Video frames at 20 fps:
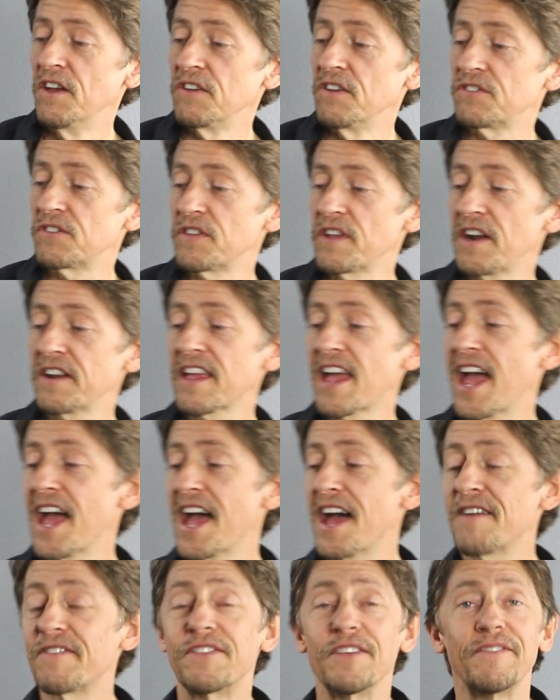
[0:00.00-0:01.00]
So there you
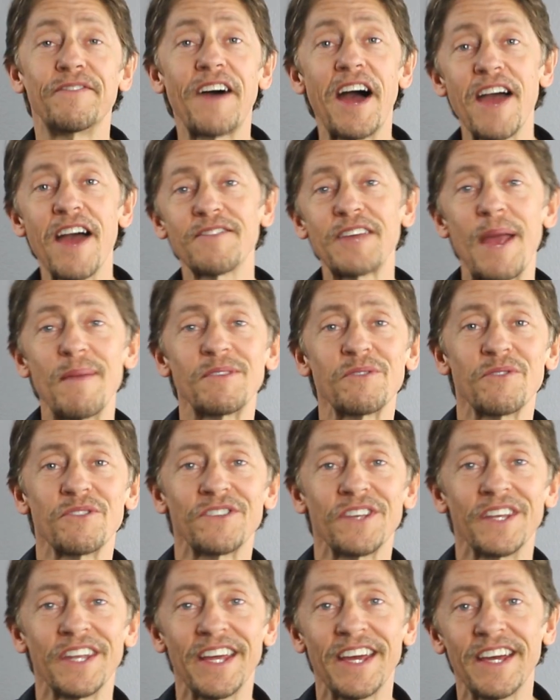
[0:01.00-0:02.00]
have the 5 games that we
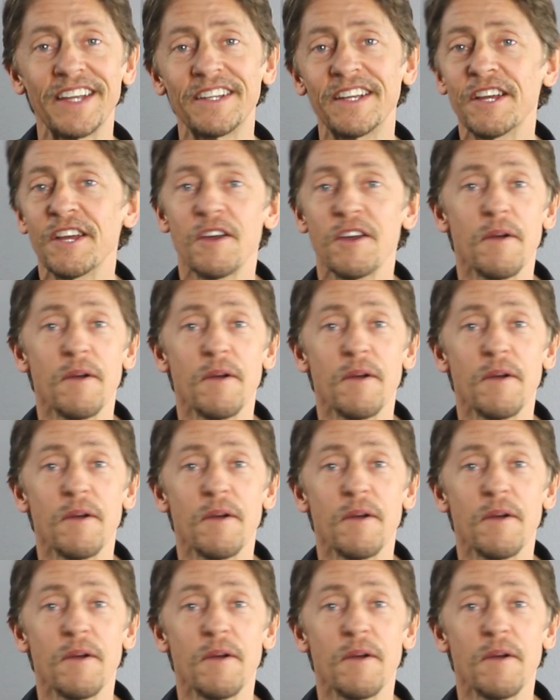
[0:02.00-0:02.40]
sent in.